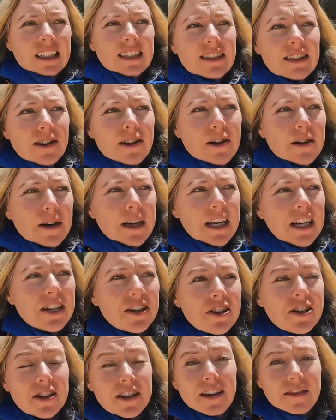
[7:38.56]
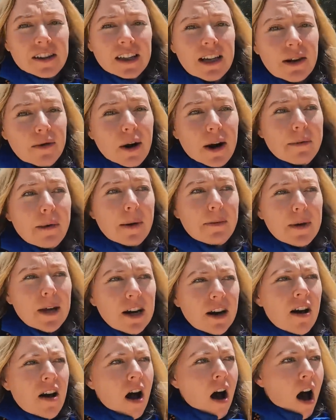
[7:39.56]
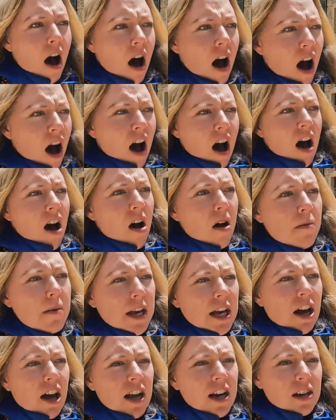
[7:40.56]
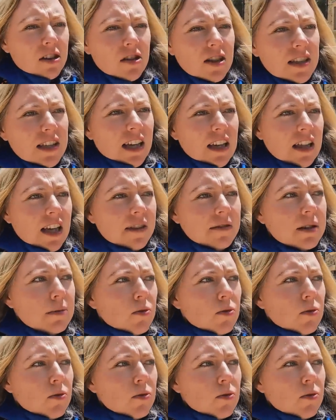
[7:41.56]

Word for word: So I should definitely warm up here. Oh my god, it looks like they have